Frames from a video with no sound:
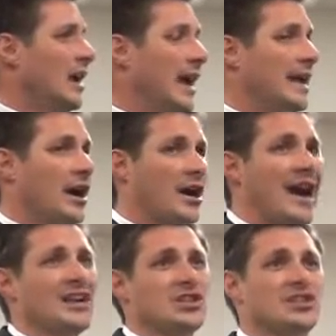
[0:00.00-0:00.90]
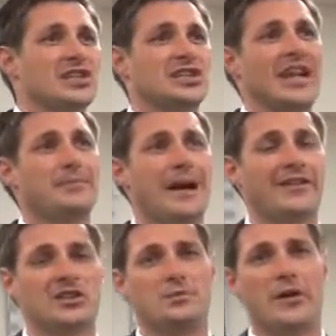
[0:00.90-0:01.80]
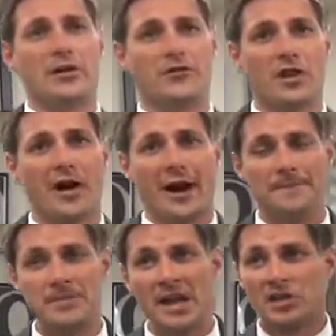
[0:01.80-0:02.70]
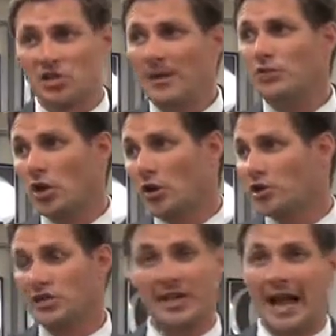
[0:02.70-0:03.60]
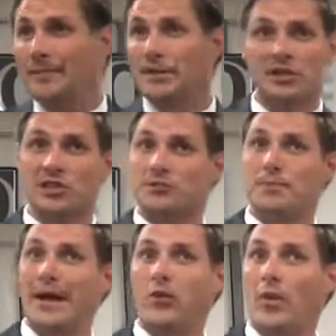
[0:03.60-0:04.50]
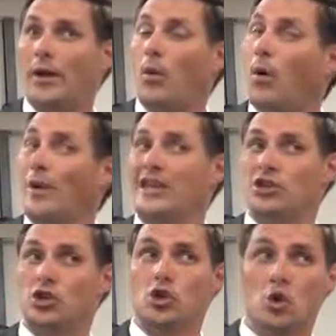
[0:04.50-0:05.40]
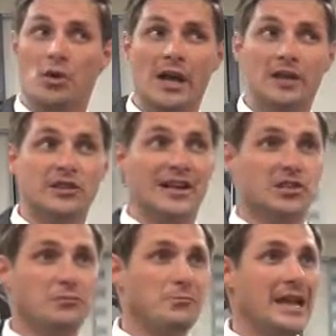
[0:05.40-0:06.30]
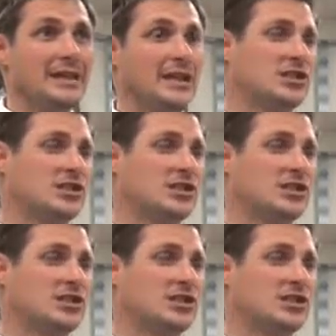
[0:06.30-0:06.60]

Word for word: And our conscience is led by the Spirit of God. Some churches, and I'm, this is, by the way, what we do doesn't mean that